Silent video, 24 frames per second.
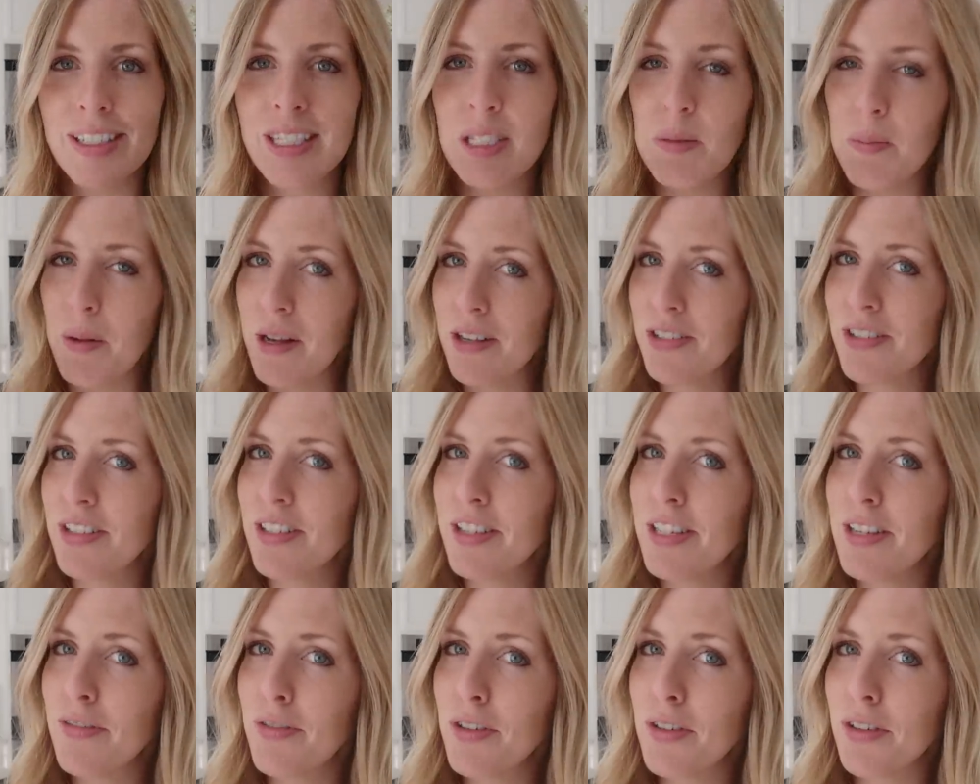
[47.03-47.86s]

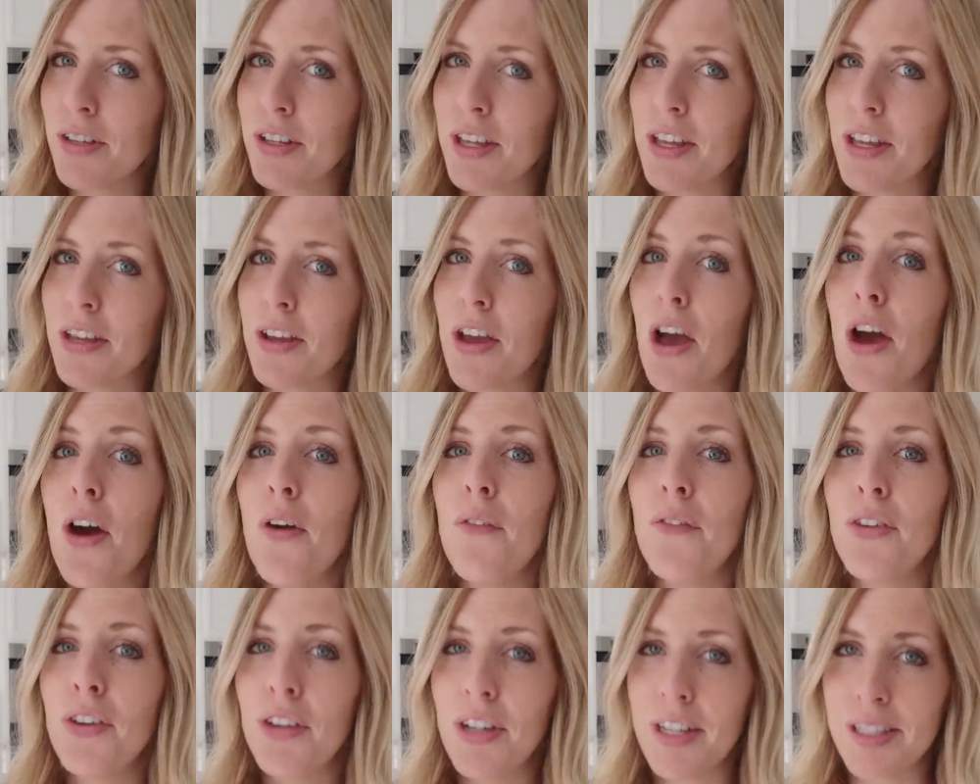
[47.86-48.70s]
especially if you're looking
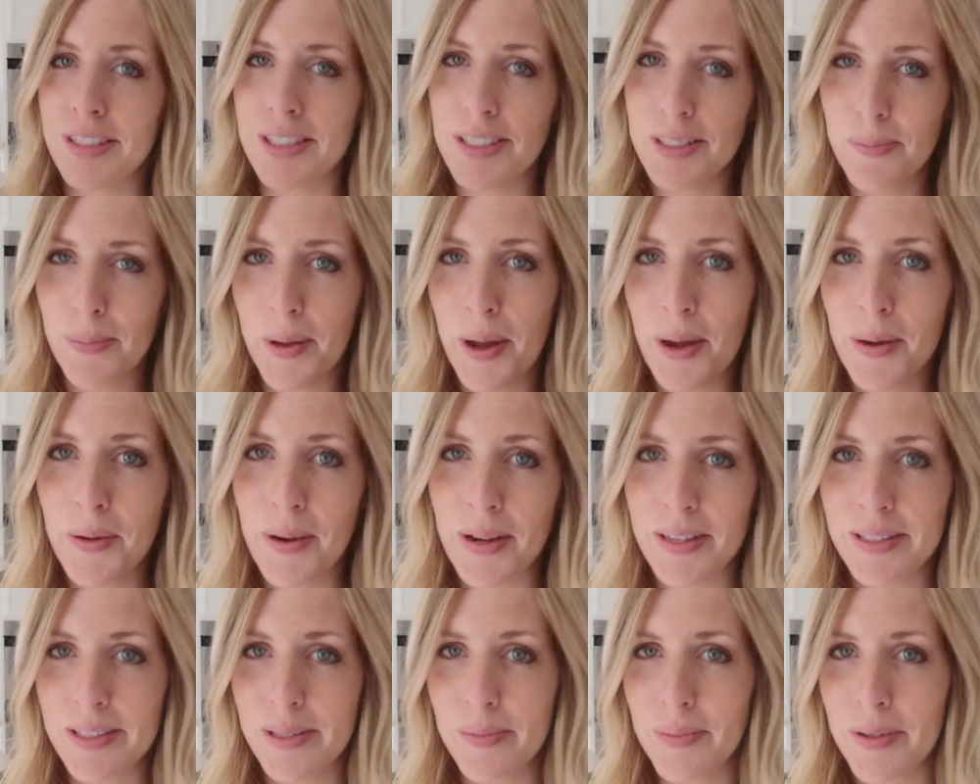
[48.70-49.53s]
for Instant Pot
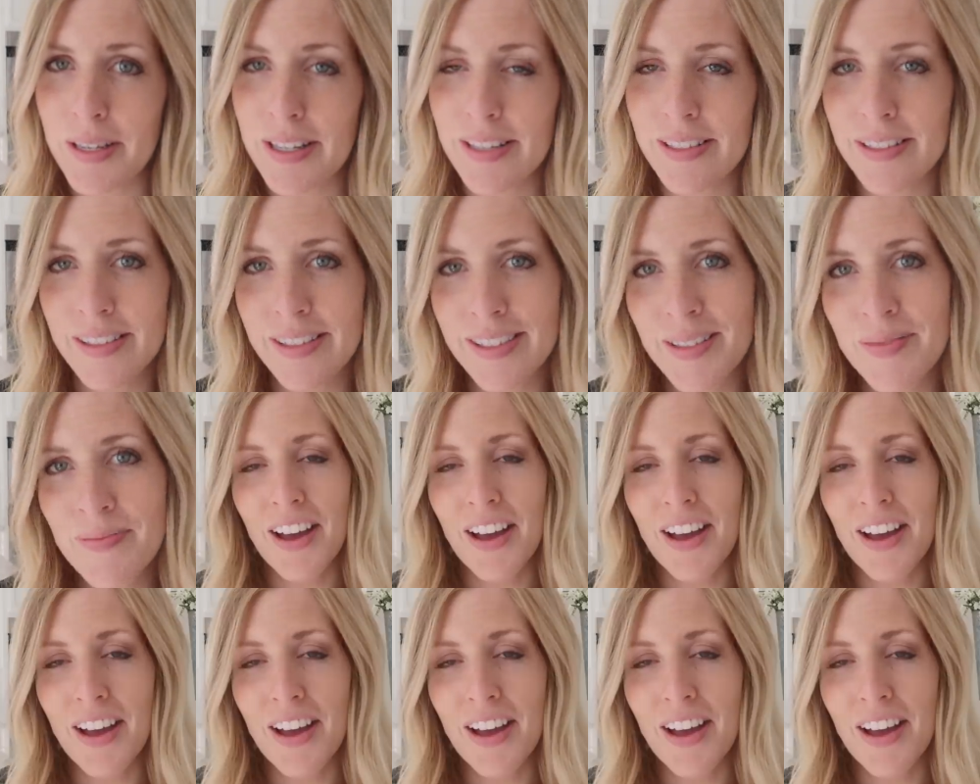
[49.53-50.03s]
recipes.